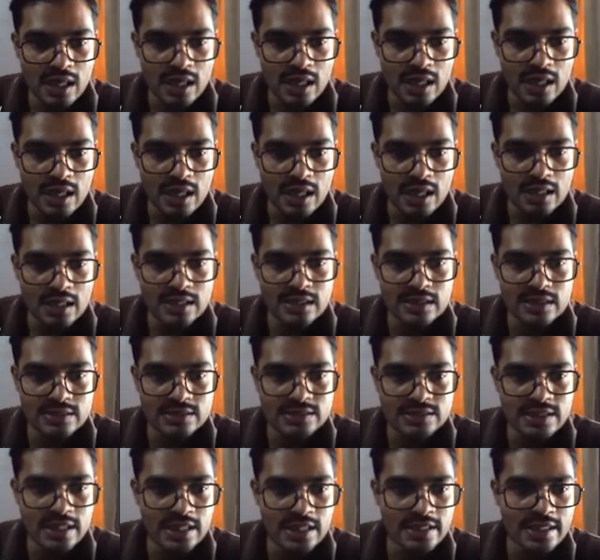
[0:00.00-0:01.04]
uh,
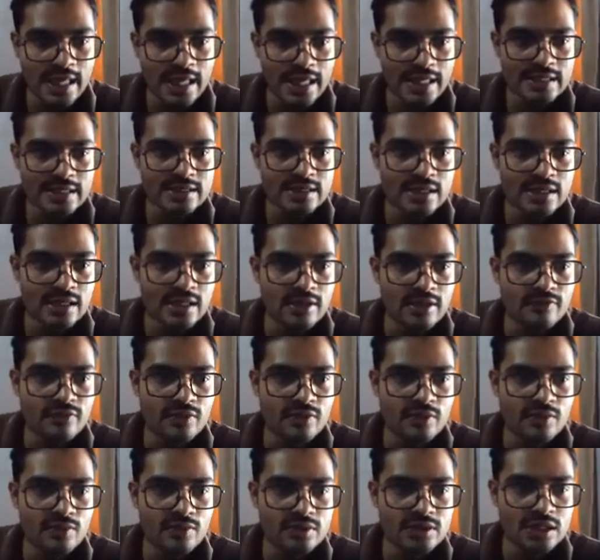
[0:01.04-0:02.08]
say that uh, if
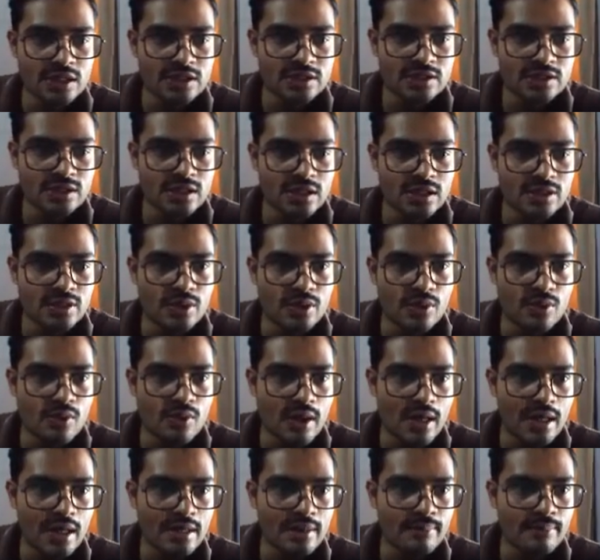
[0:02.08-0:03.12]
you just uh,
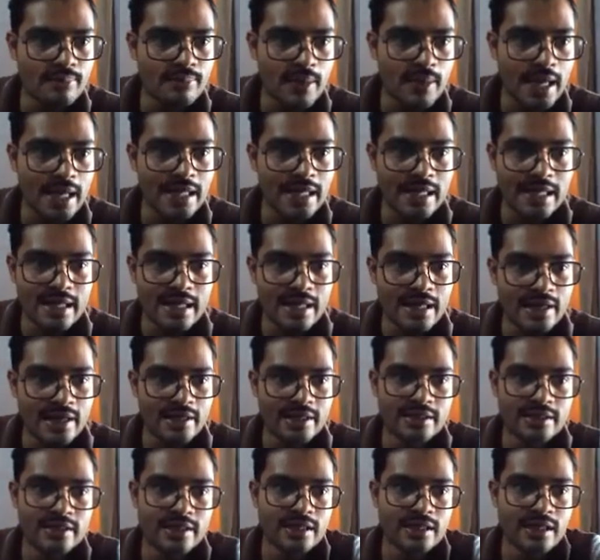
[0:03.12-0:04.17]
go and pack
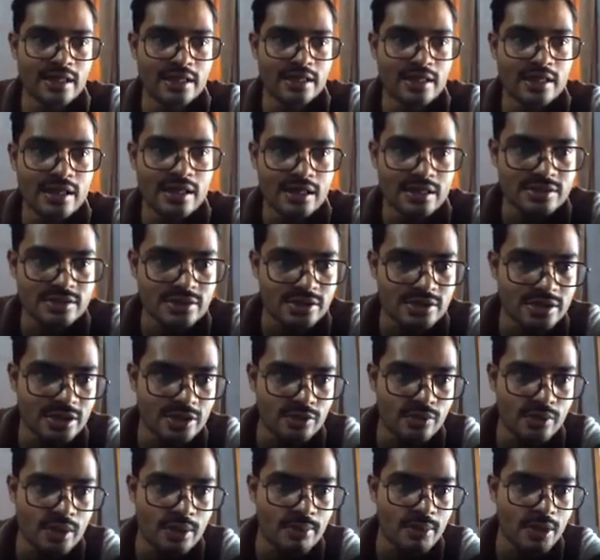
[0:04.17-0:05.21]
anything in a
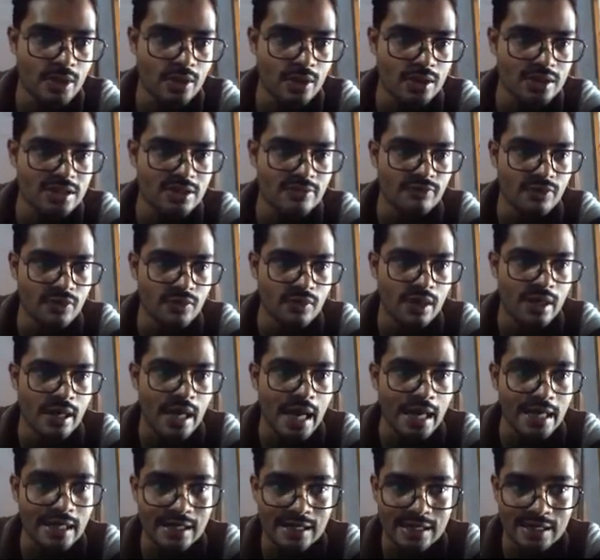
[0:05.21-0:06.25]
certain way because if you are
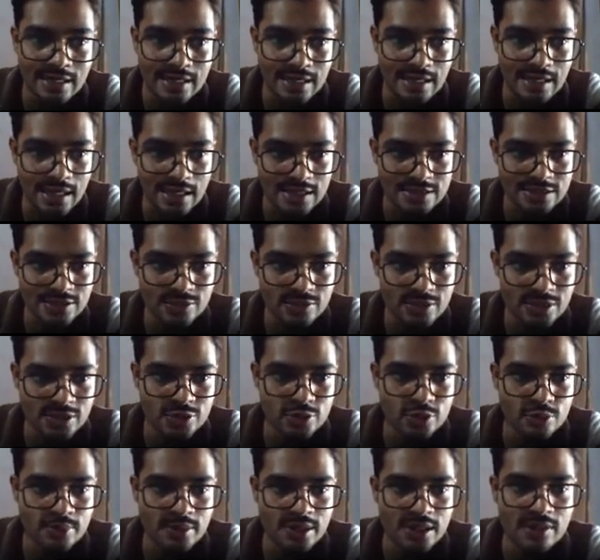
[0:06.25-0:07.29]
handling glass you
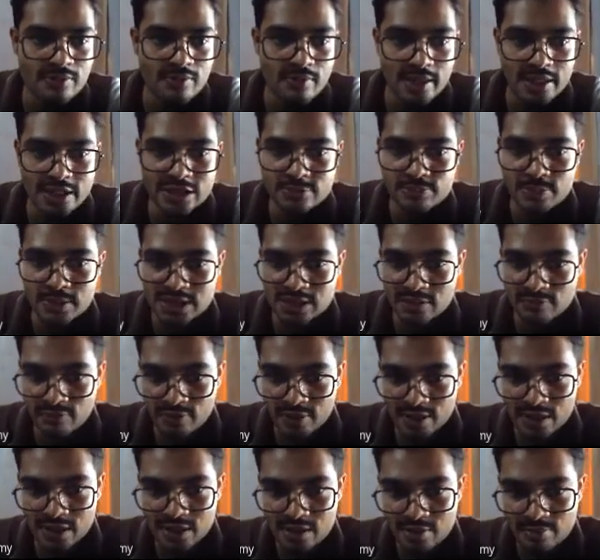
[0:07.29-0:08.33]
need to be very
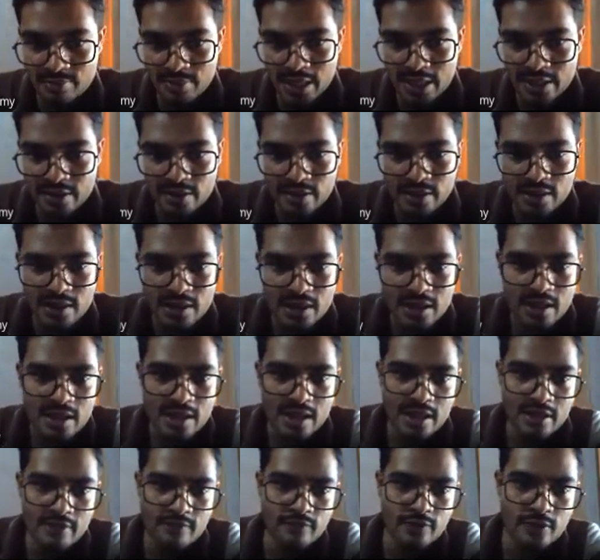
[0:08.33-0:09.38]
specific in a manner
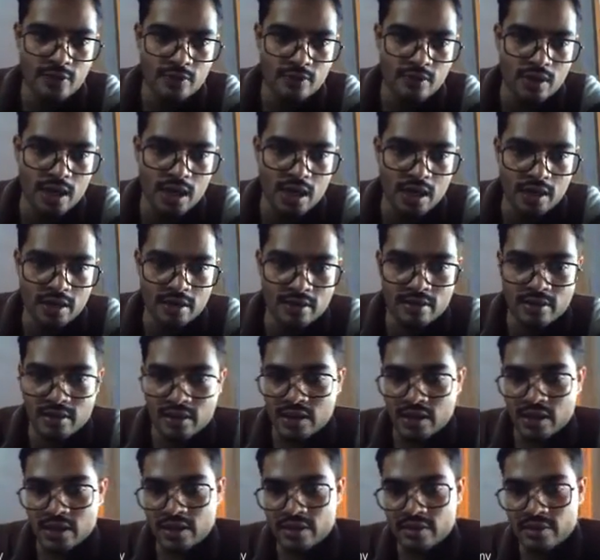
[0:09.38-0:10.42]
if you are
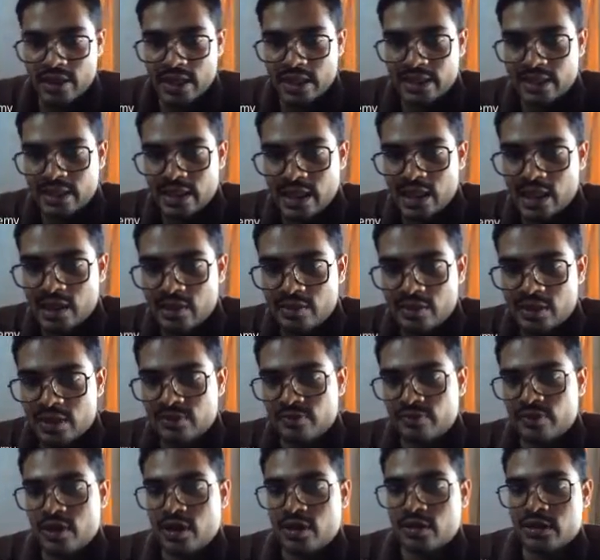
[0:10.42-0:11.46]
uh, right now
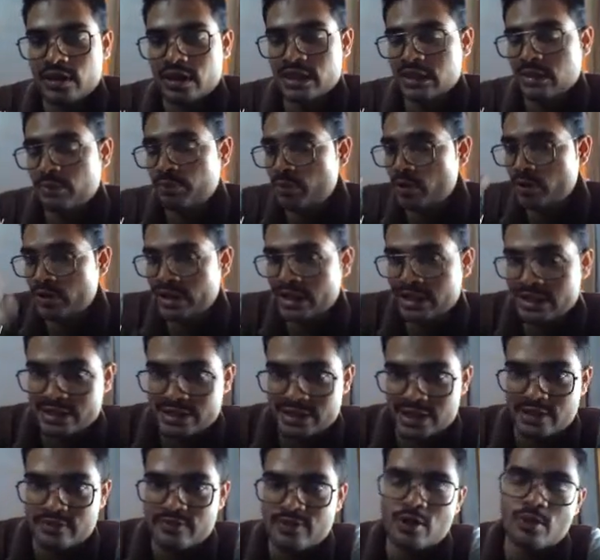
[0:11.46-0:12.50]
if you are, need a
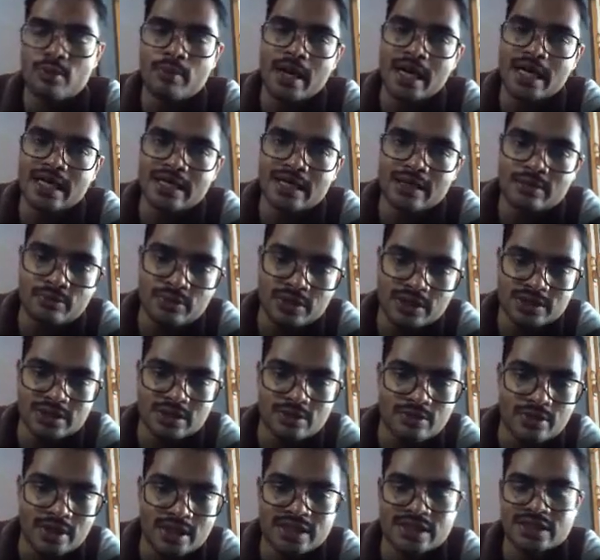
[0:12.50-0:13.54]
protection you might need
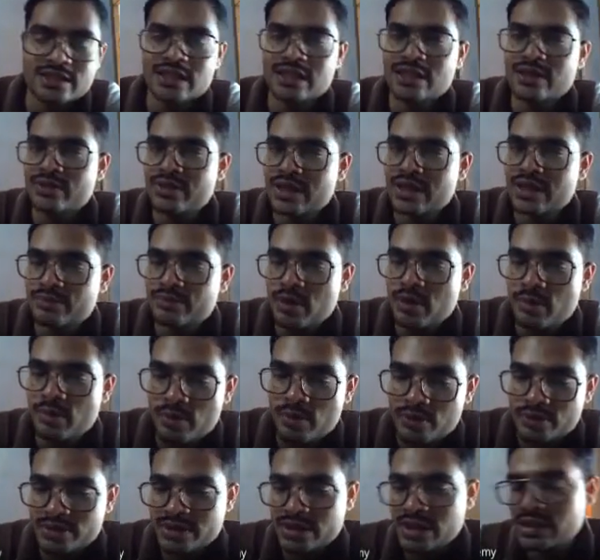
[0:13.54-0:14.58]
preservation you need
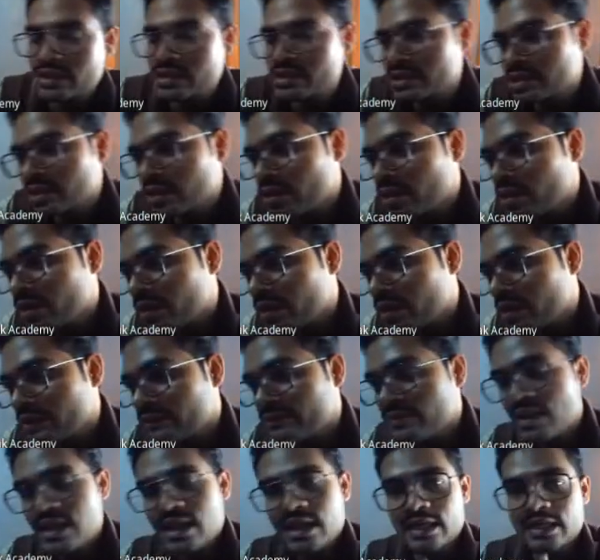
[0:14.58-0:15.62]
promotions or uh,
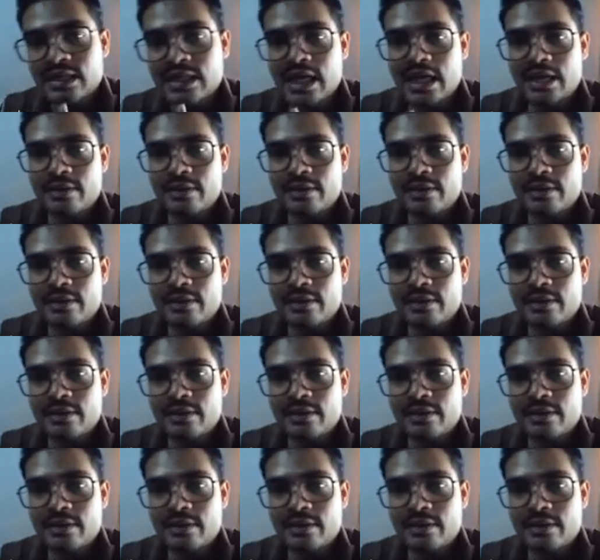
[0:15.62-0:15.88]
it